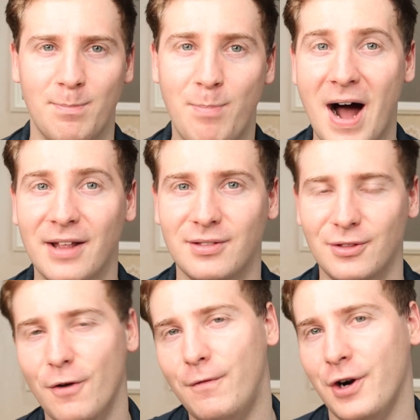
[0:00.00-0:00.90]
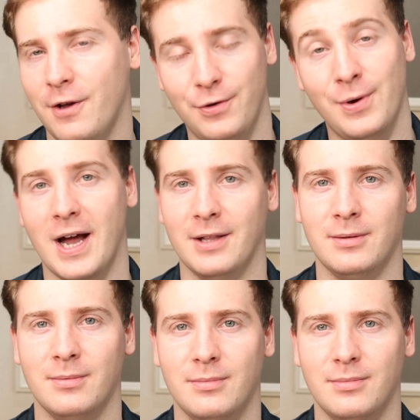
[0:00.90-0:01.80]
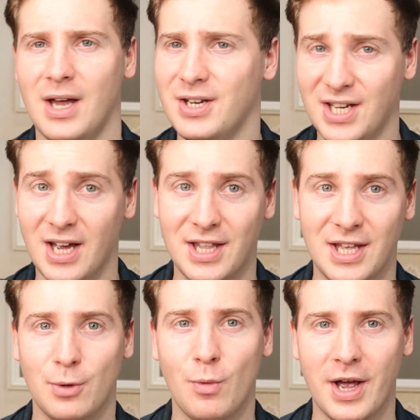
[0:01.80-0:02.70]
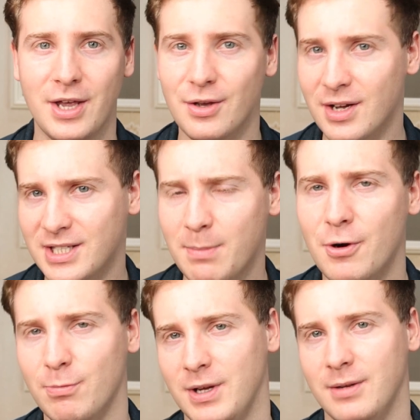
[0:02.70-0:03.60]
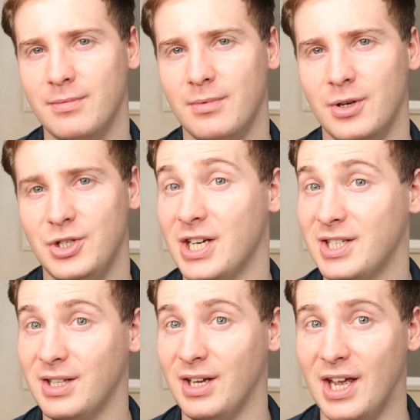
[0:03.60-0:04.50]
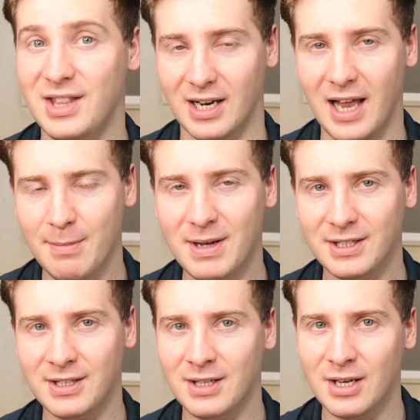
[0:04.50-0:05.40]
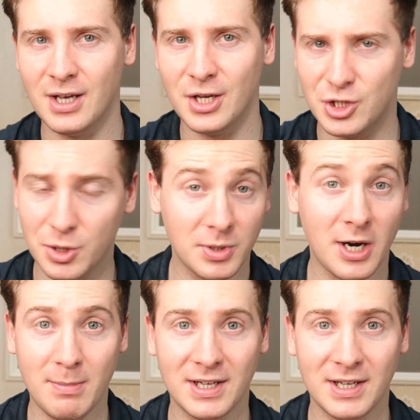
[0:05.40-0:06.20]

But don't worry if you can. There's another way you can support me. Just hit the like button, subscribe